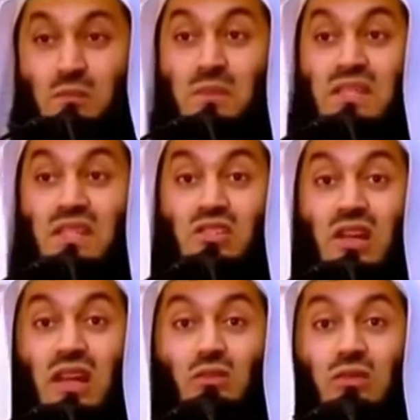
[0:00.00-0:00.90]
misses
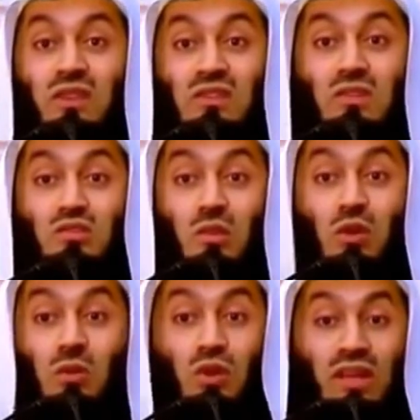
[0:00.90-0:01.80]
Salatul Fajr
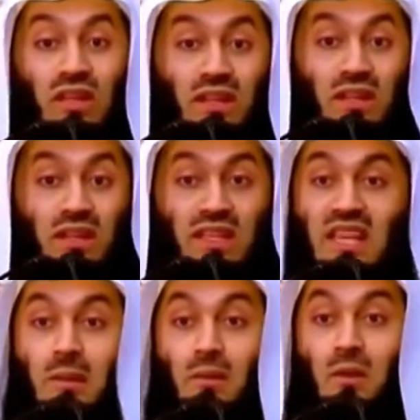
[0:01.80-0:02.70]
tomorrow morning. Is
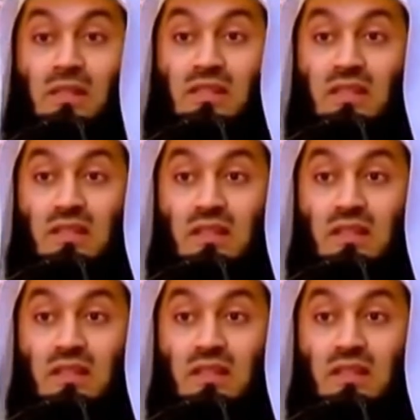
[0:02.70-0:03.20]
there a promise?